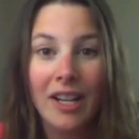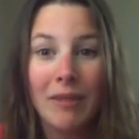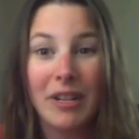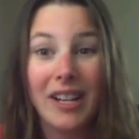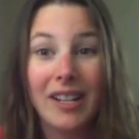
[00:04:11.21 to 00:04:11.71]

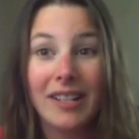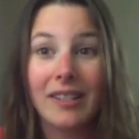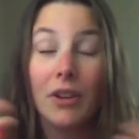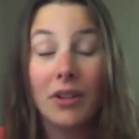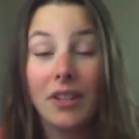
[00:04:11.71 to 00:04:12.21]
because
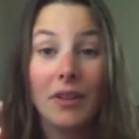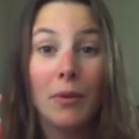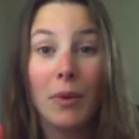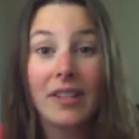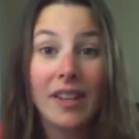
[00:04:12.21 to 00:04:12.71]
those are the
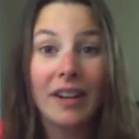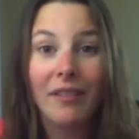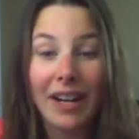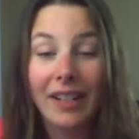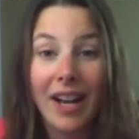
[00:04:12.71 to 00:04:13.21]
ones that are
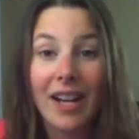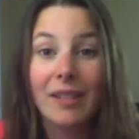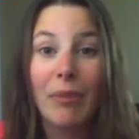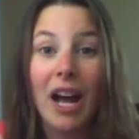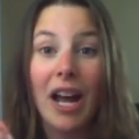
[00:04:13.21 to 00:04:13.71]
recognized
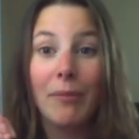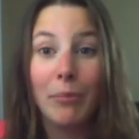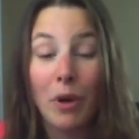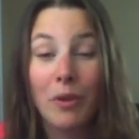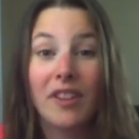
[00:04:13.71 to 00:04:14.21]
by
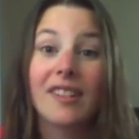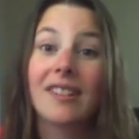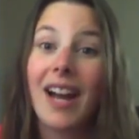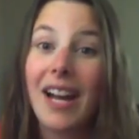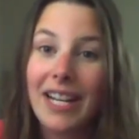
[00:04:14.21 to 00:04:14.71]
both the
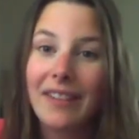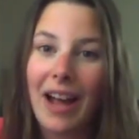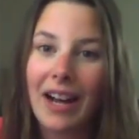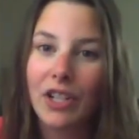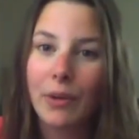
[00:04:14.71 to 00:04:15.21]
Society of
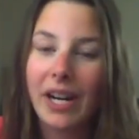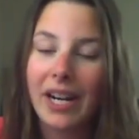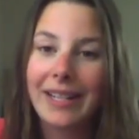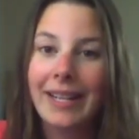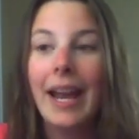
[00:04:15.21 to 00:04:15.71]

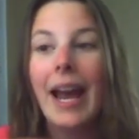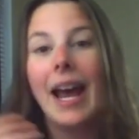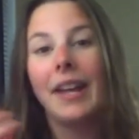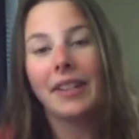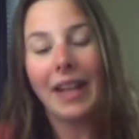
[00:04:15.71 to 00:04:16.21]
Actuaries
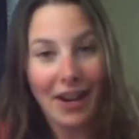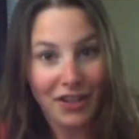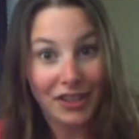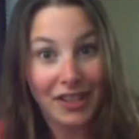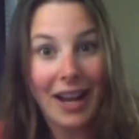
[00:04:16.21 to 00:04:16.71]
and the
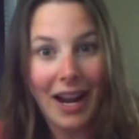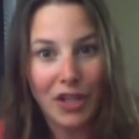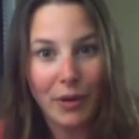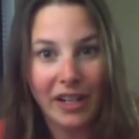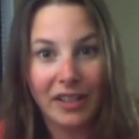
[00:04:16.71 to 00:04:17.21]
Casualty
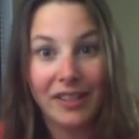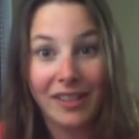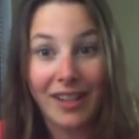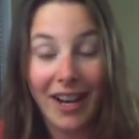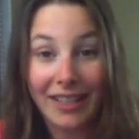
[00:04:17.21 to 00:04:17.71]
Actuarial
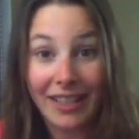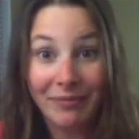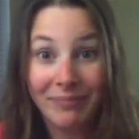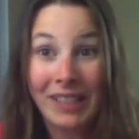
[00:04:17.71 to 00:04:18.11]
Society.